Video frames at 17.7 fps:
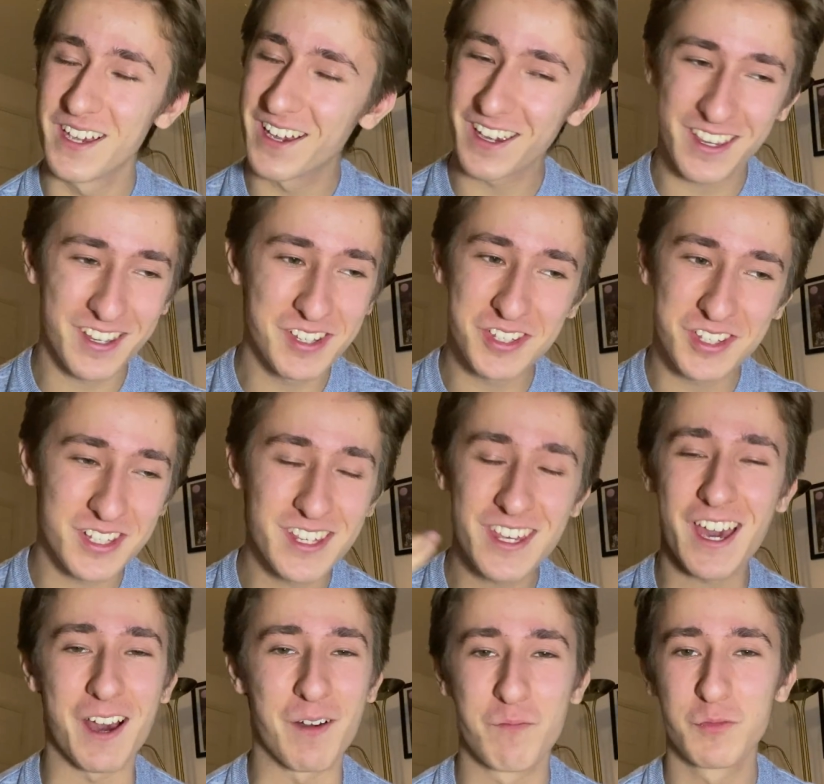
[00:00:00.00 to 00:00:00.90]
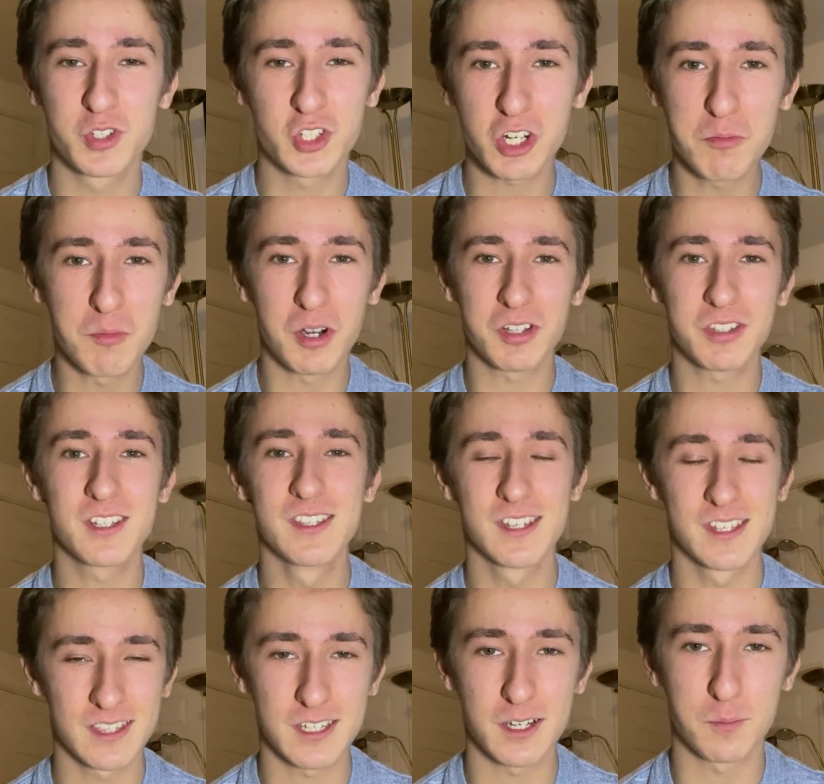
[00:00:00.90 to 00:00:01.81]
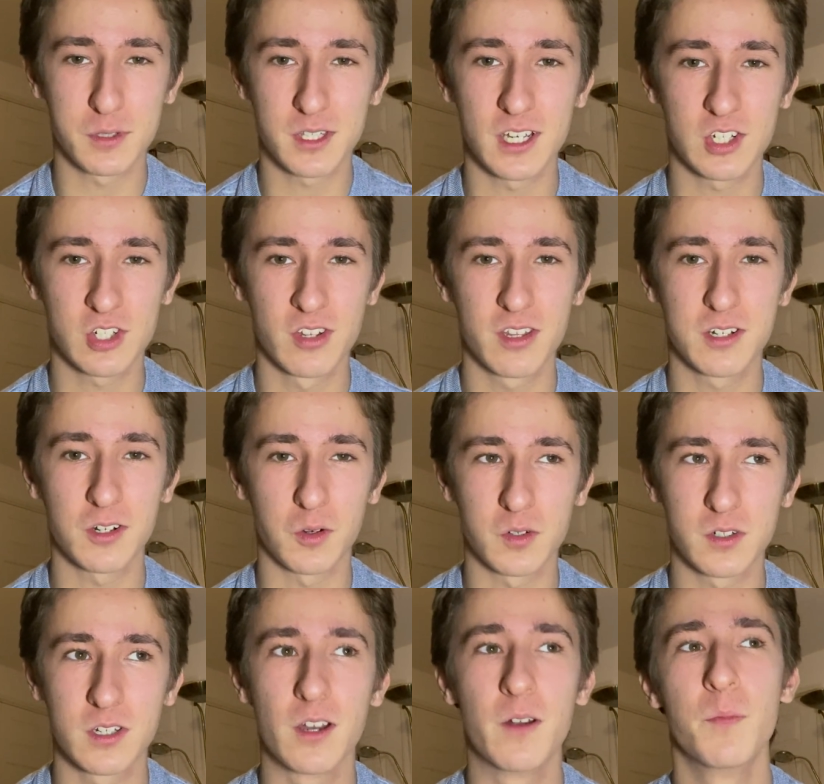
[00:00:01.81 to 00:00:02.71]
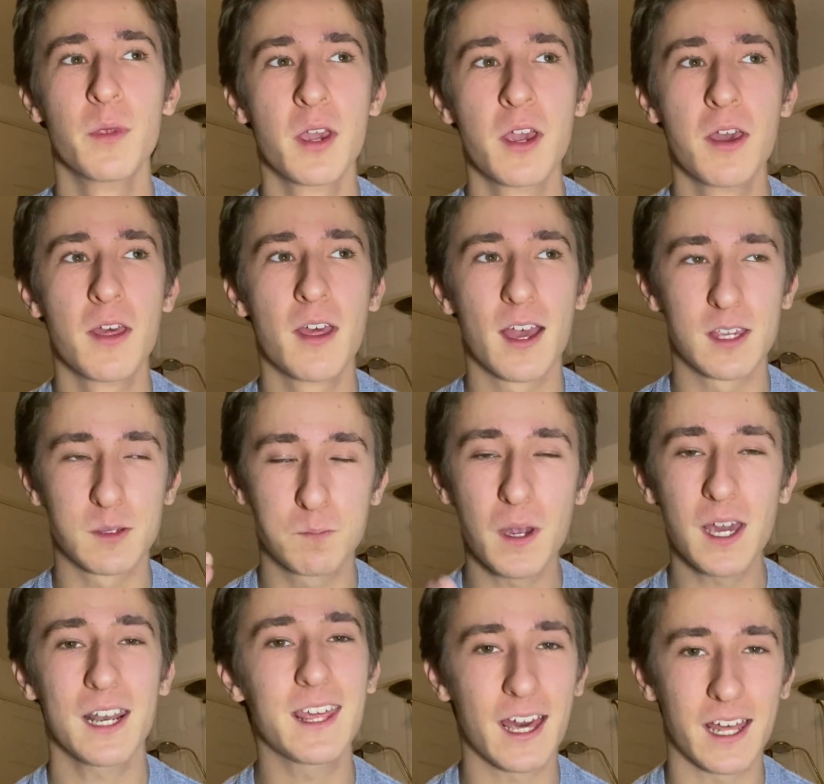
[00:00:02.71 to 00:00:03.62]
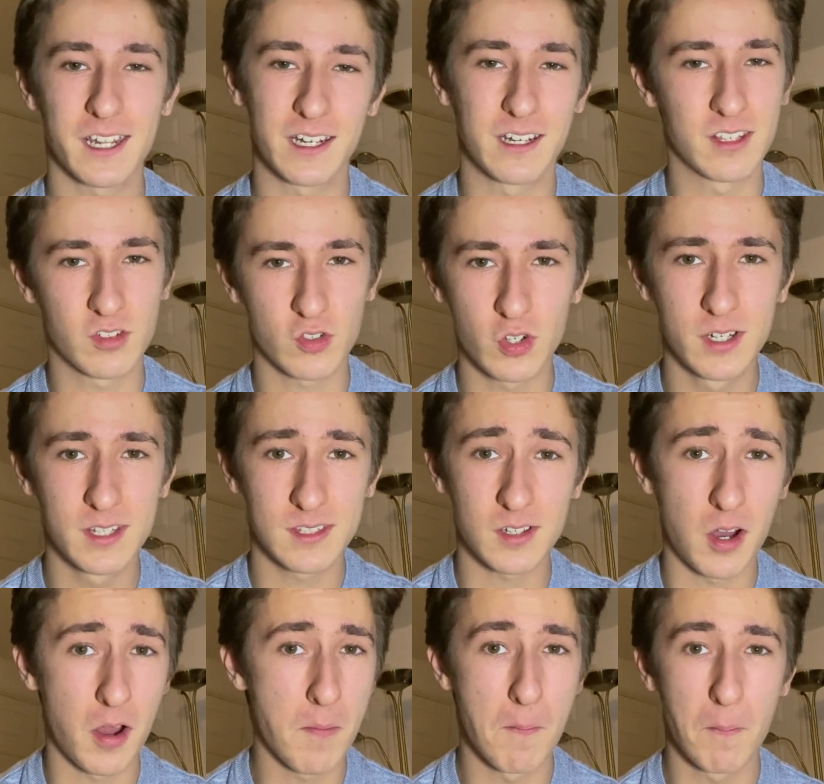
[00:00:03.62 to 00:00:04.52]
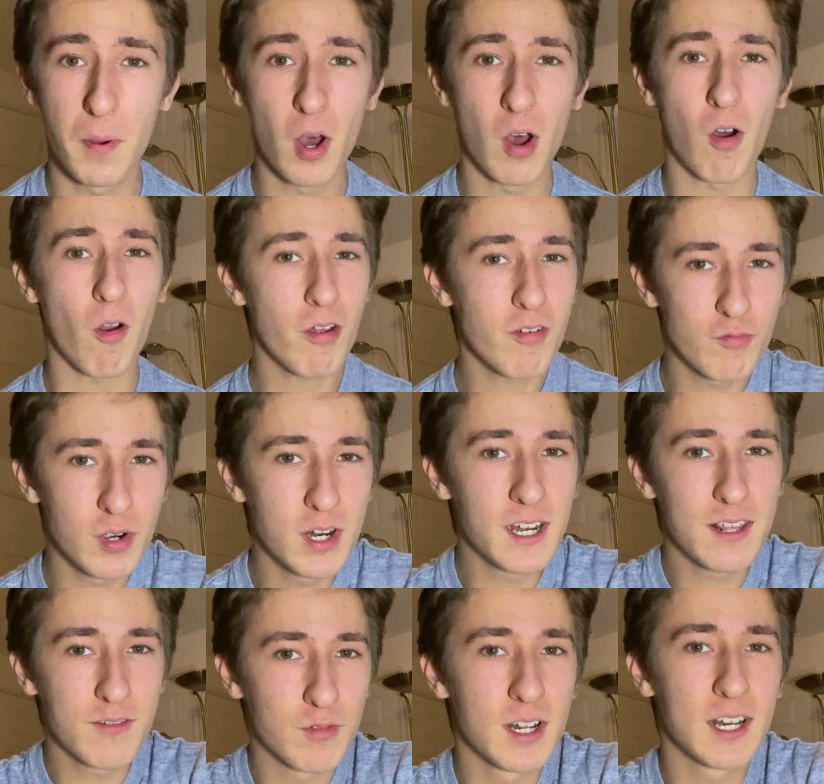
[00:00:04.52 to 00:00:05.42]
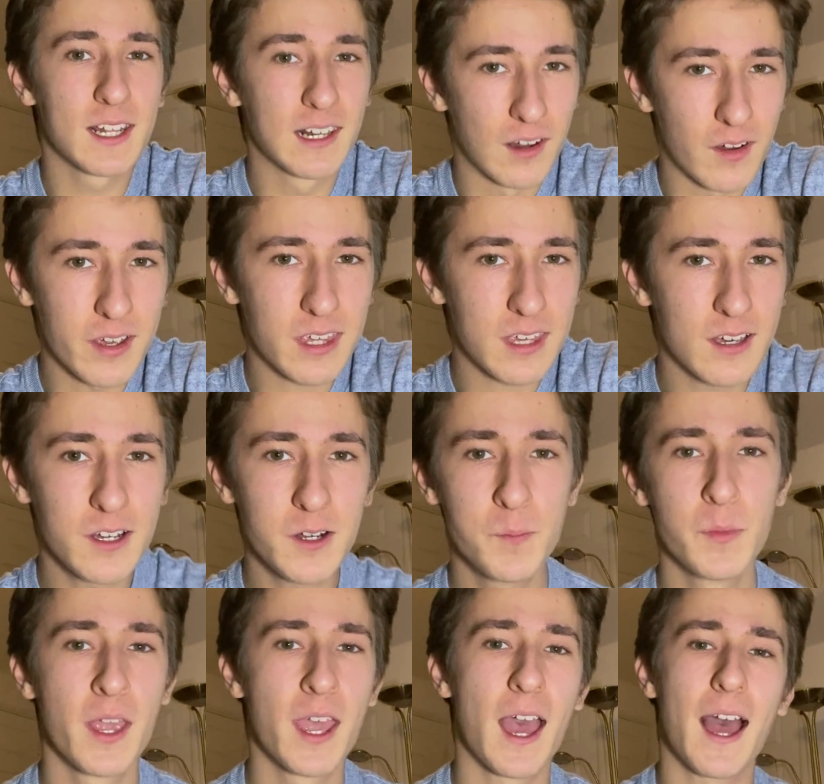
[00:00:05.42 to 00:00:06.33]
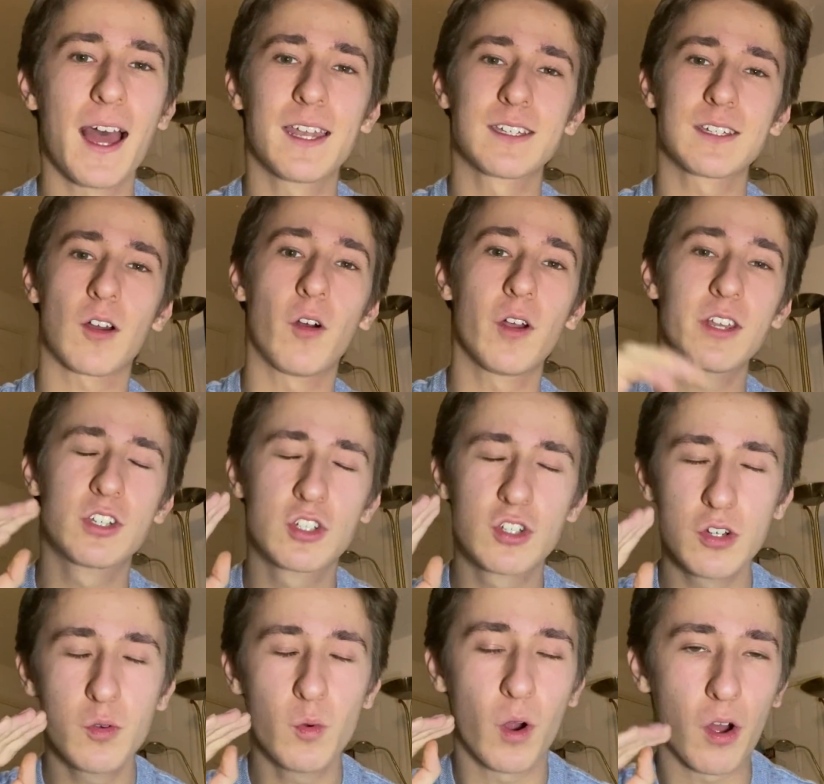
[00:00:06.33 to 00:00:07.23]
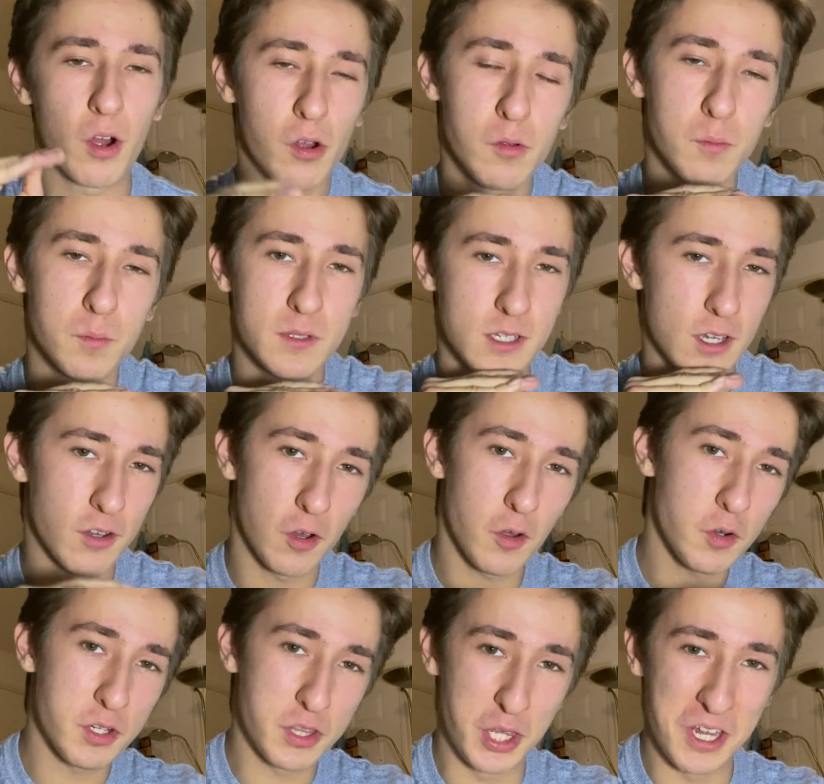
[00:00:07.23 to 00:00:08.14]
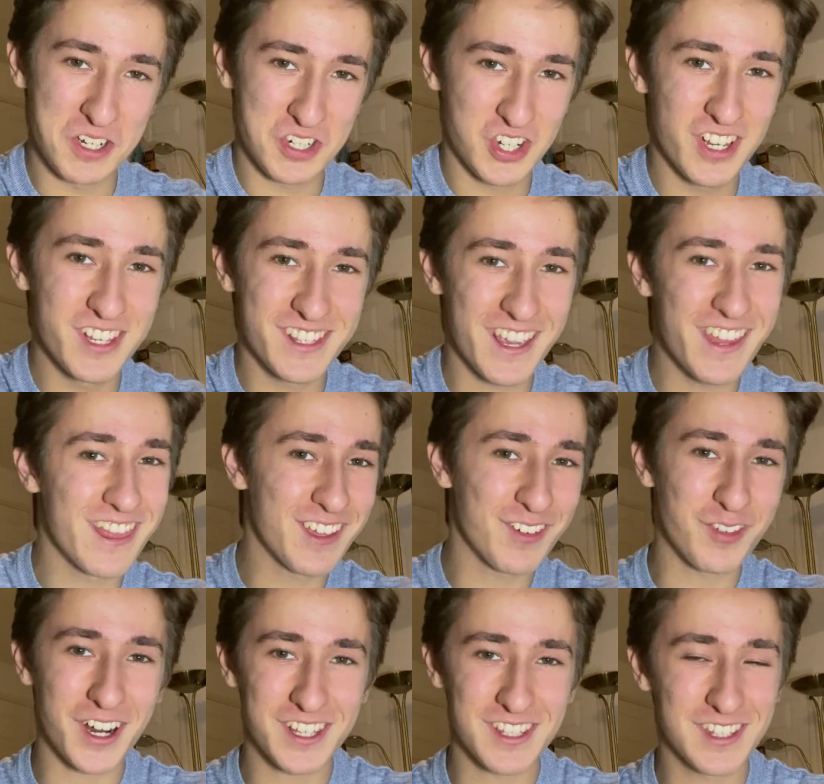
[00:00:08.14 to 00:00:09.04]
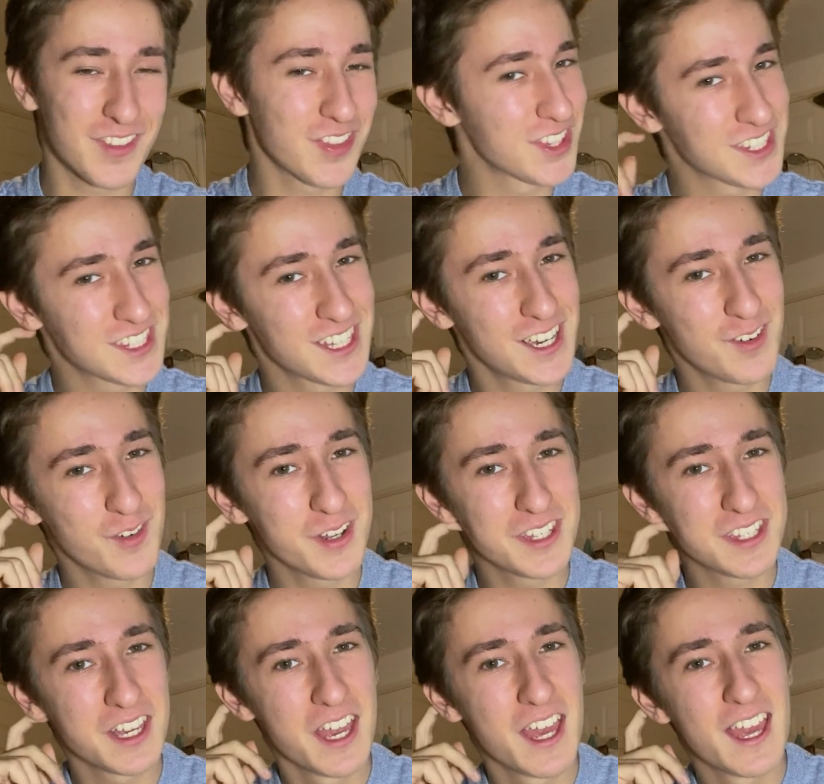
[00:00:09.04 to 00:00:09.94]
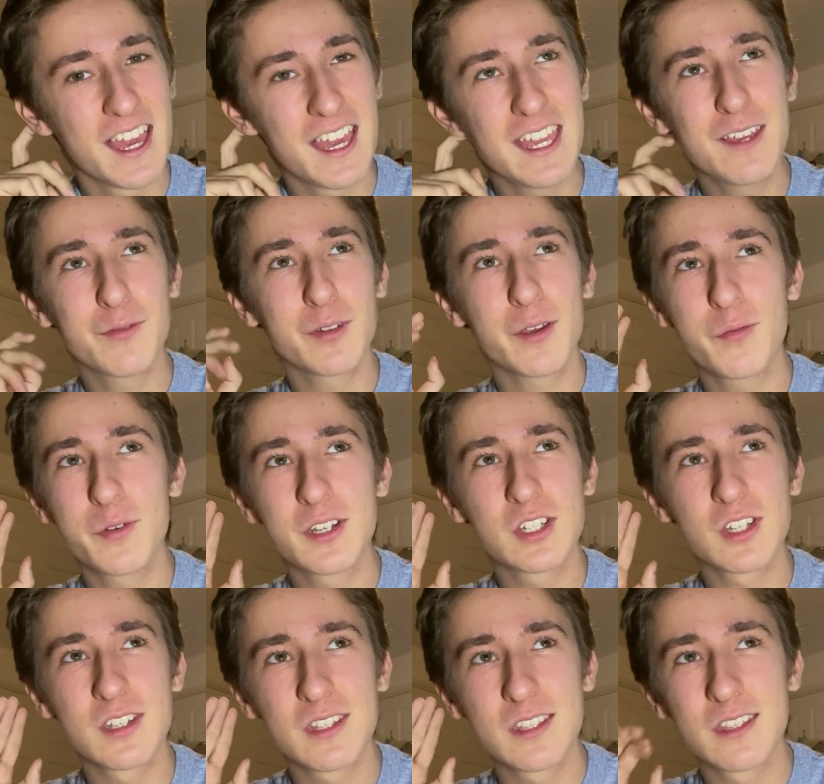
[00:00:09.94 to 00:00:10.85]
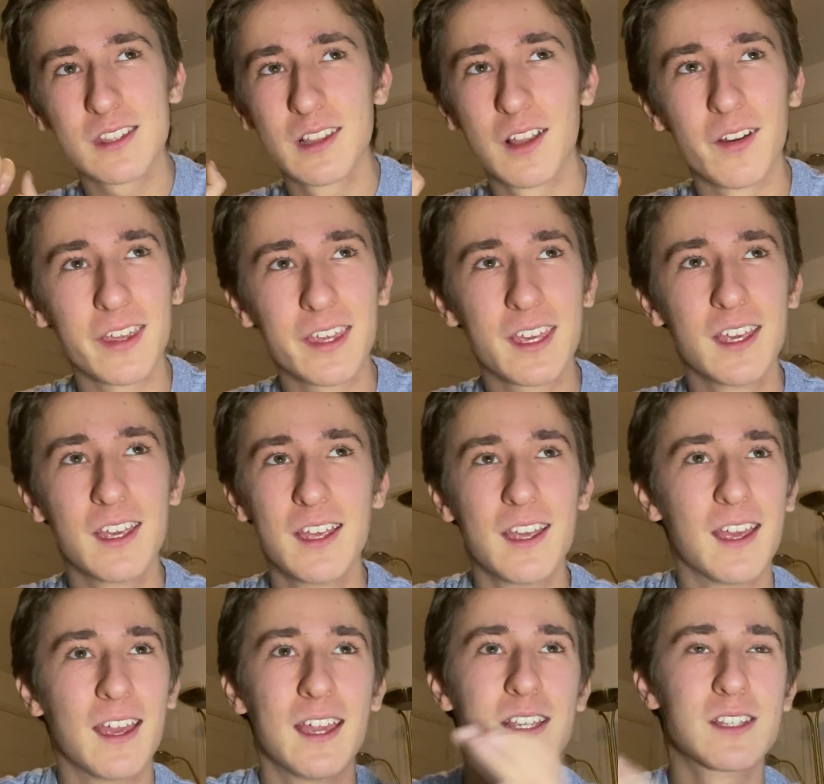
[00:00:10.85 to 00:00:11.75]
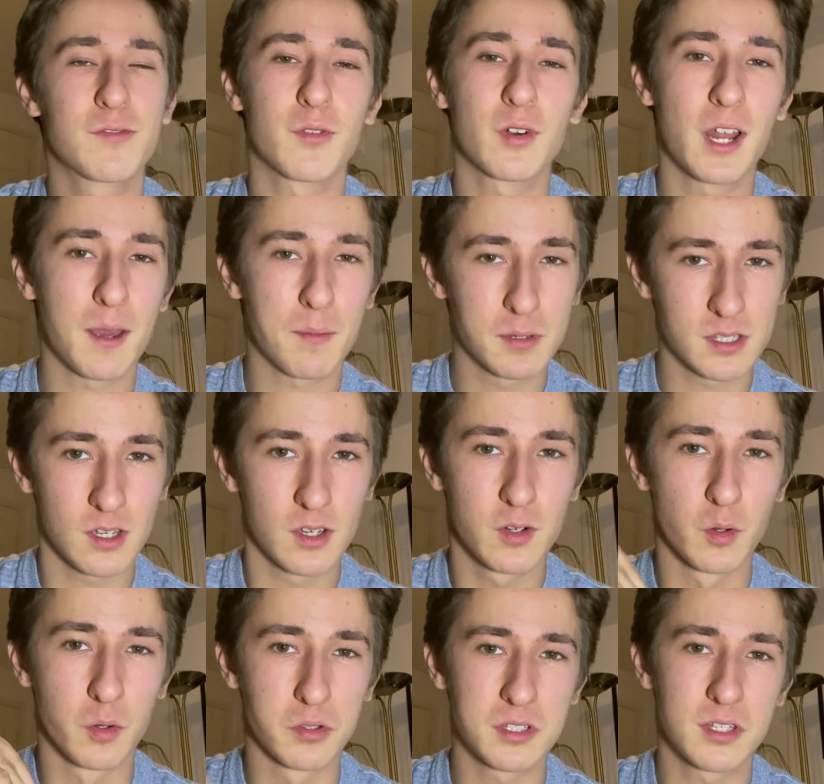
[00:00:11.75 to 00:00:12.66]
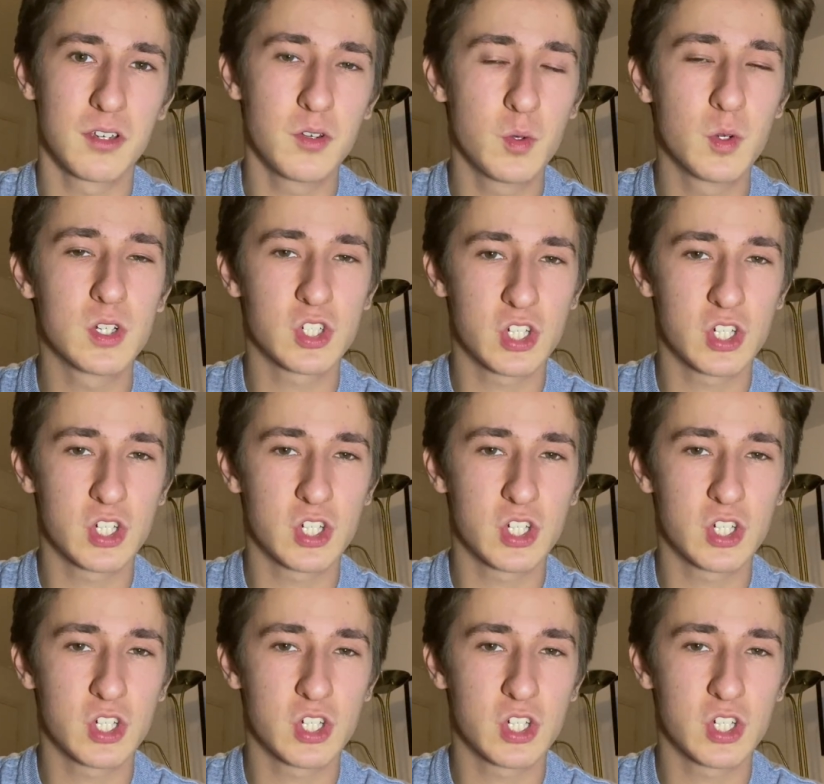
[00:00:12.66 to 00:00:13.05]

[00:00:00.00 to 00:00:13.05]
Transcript: Because yeah, Jo Martin's interpretation of the Doctor has barely had any screen time, but I really, really like her, and I do hope to God that she's in the rest of the series, even if it just, like, is for an episode or two.